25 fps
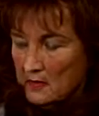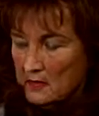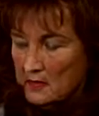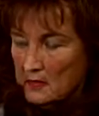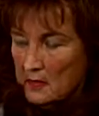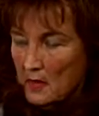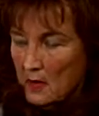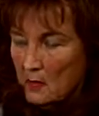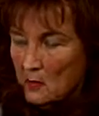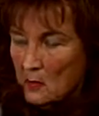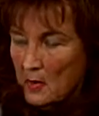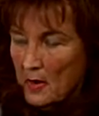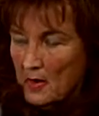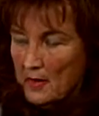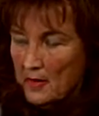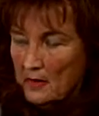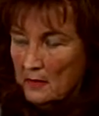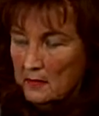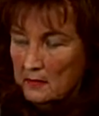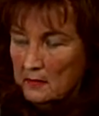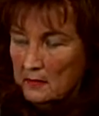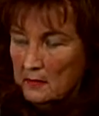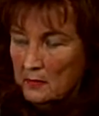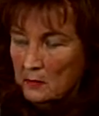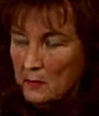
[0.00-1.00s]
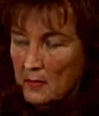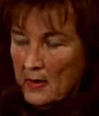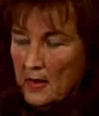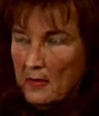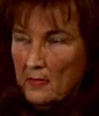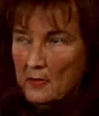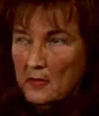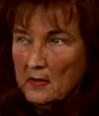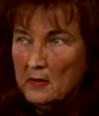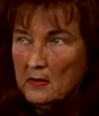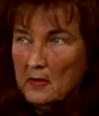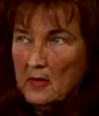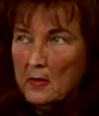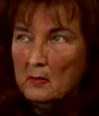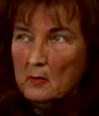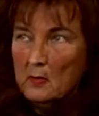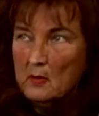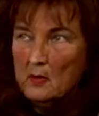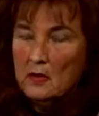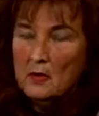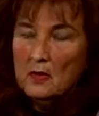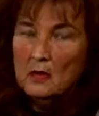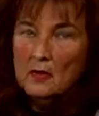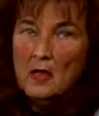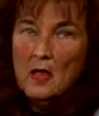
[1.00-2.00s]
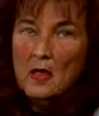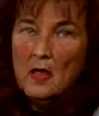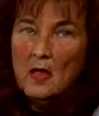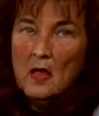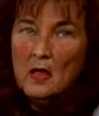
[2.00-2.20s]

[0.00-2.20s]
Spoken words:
start running around the neighborhood